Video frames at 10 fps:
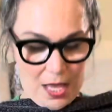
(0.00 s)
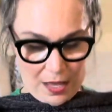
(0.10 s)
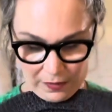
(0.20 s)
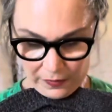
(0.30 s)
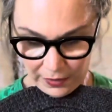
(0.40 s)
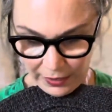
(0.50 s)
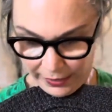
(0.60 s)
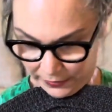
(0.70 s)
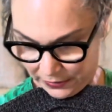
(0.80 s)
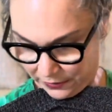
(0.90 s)
And then it
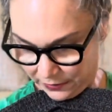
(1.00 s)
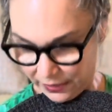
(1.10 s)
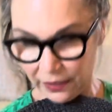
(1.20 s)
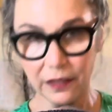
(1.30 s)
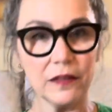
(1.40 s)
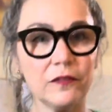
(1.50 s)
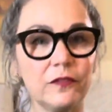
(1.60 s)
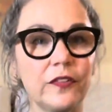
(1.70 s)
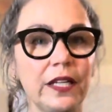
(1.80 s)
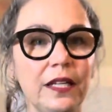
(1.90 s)
has these like
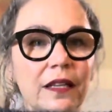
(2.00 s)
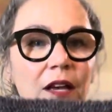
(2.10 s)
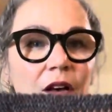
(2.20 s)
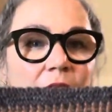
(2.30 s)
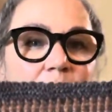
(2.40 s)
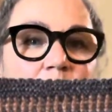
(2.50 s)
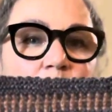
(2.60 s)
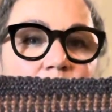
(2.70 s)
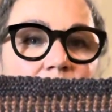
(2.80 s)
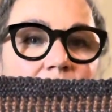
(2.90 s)
funny, they call them
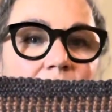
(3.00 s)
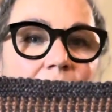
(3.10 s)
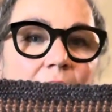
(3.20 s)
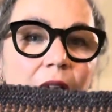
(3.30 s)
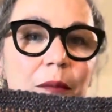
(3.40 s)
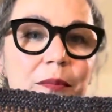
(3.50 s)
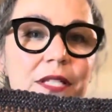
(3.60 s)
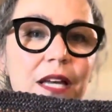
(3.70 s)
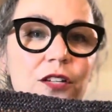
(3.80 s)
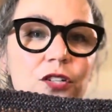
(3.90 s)
corn on the cob
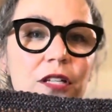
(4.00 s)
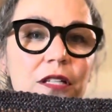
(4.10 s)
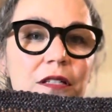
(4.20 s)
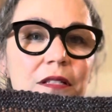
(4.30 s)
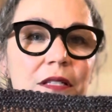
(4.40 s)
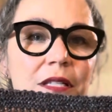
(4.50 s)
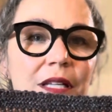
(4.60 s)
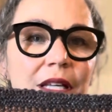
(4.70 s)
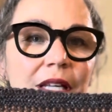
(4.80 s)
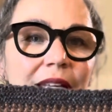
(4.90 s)
sections,
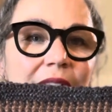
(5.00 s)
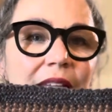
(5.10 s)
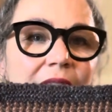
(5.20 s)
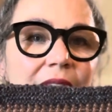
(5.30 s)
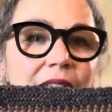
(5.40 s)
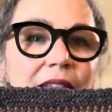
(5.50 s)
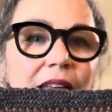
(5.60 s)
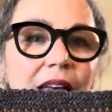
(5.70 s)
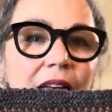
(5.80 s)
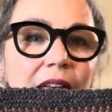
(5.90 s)
this
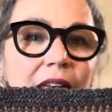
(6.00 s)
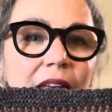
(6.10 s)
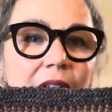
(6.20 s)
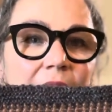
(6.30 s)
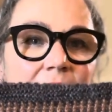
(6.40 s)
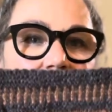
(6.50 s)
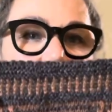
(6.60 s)
guy, and then the